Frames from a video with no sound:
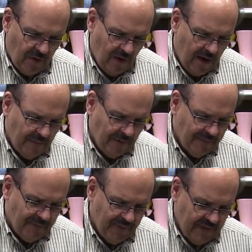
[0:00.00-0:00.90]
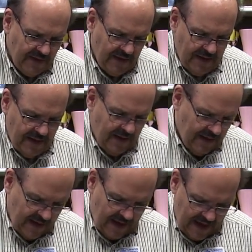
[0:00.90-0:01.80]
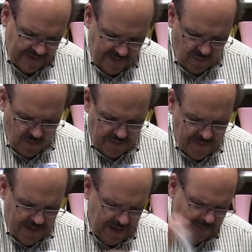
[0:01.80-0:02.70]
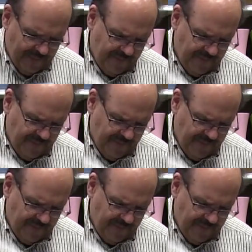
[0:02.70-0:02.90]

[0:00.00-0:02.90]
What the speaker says: problem as it would be